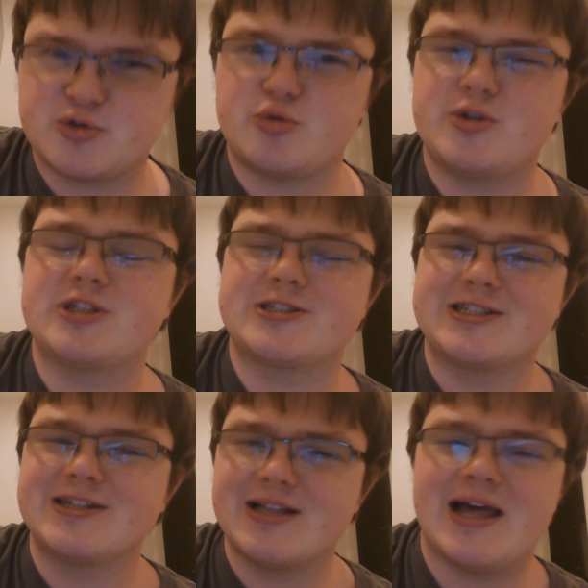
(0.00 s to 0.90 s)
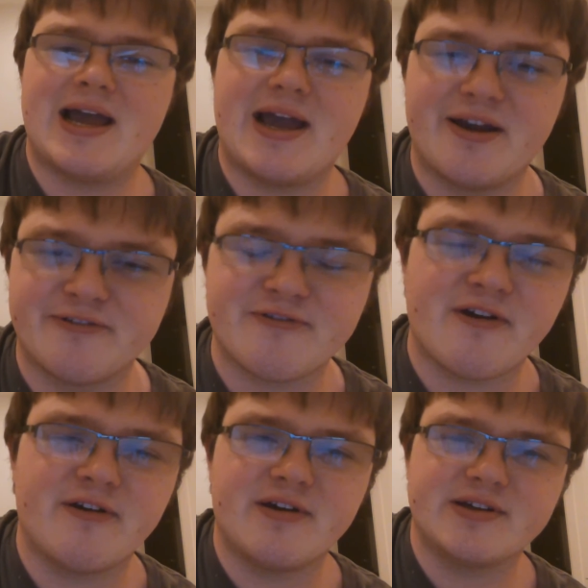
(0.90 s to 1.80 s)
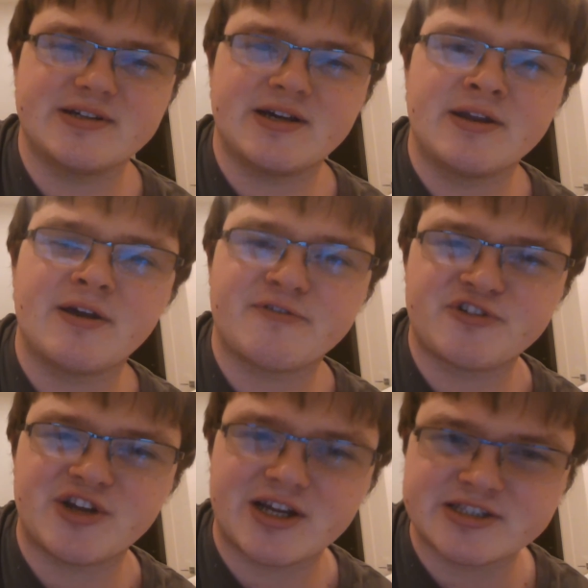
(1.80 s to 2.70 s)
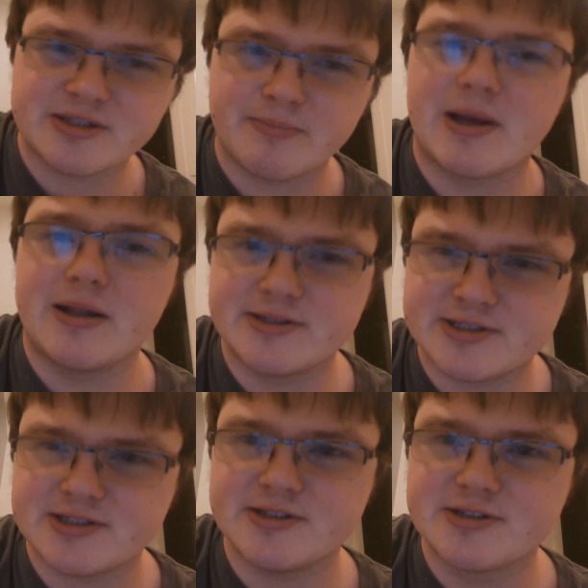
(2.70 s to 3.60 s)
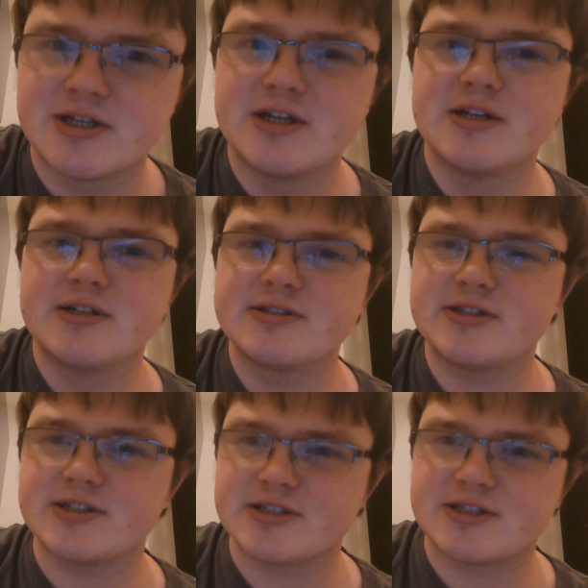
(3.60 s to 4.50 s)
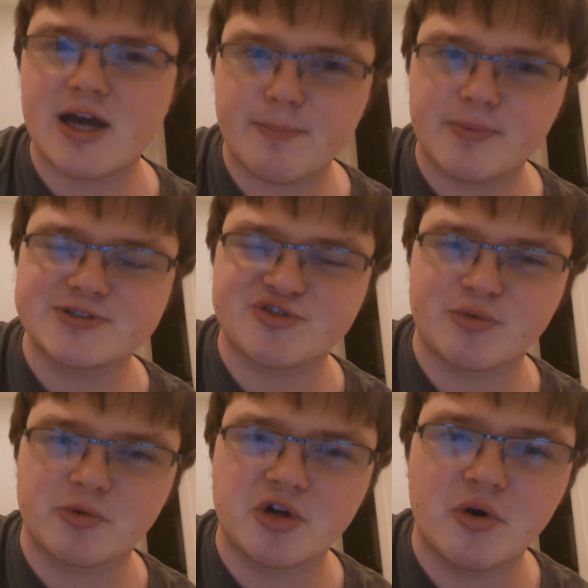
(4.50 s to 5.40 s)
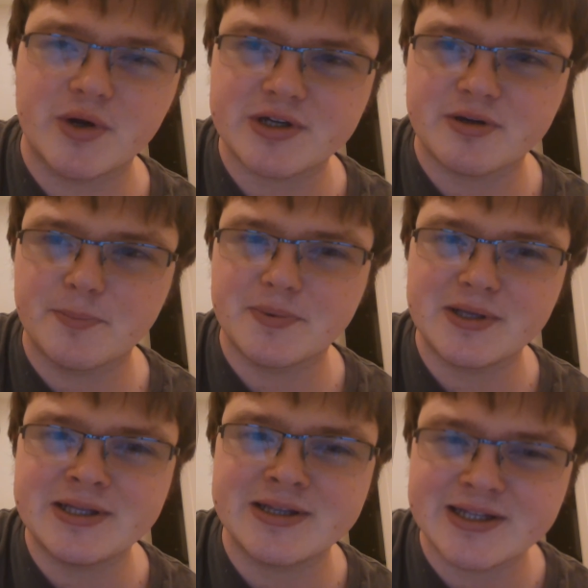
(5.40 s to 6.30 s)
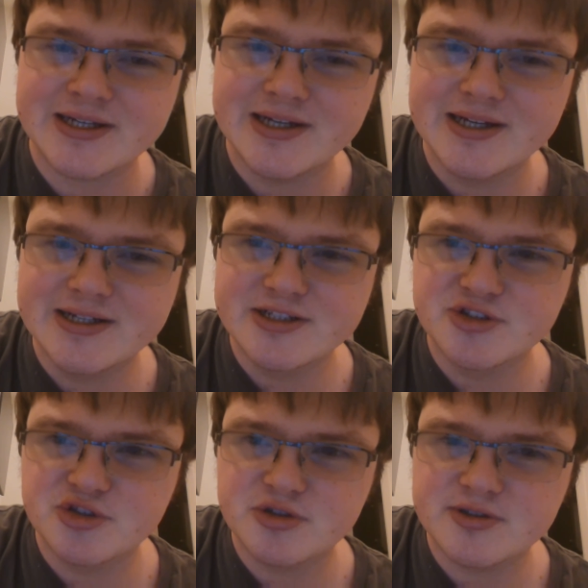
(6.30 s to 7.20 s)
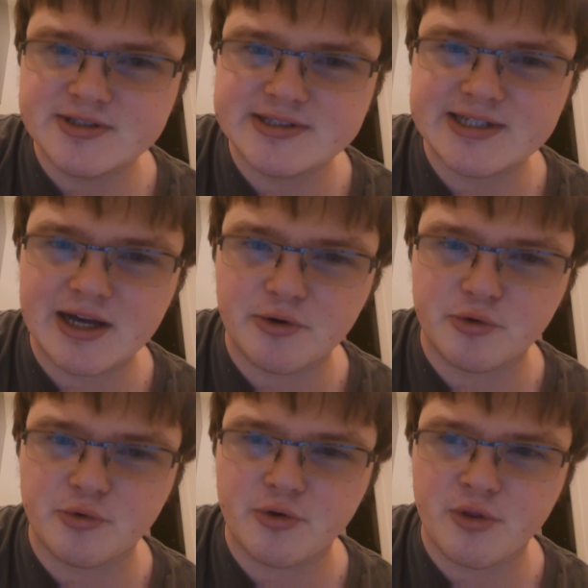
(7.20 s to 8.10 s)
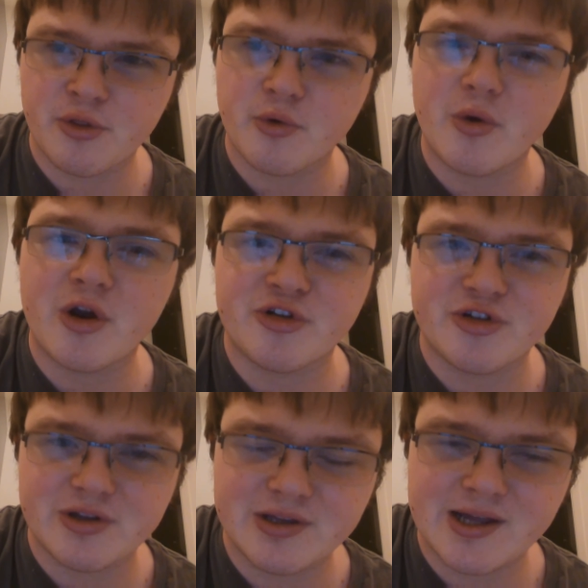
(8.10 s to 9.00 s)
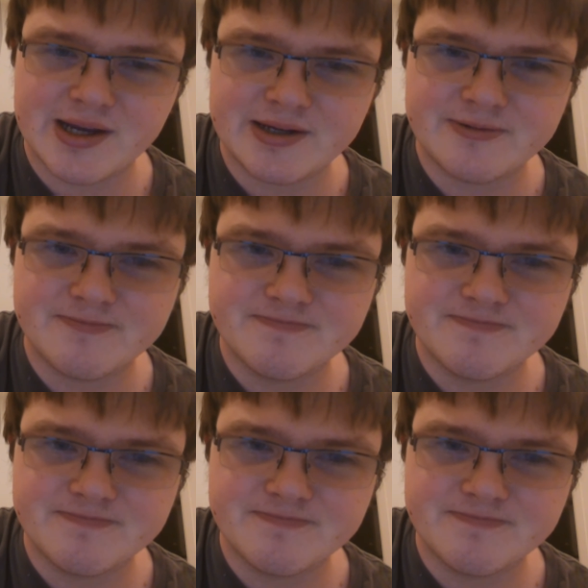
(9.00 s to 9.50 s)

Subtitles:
we still have enough checks and balances to stop us from going completely down the Russia lane.